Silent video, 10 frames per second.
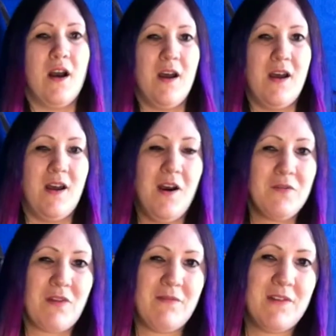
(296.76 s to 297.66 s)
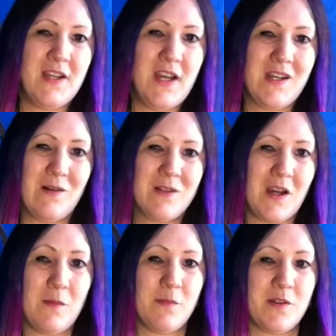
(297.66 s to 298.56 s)
unravel it and hold it
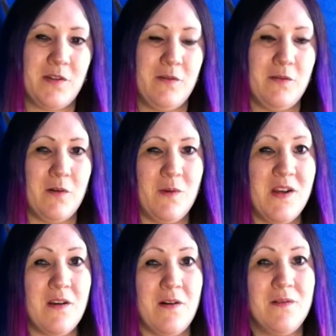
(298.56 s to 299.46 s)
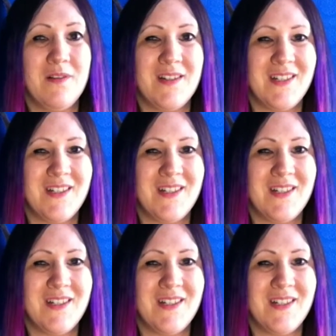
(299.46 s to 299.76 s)
up to a window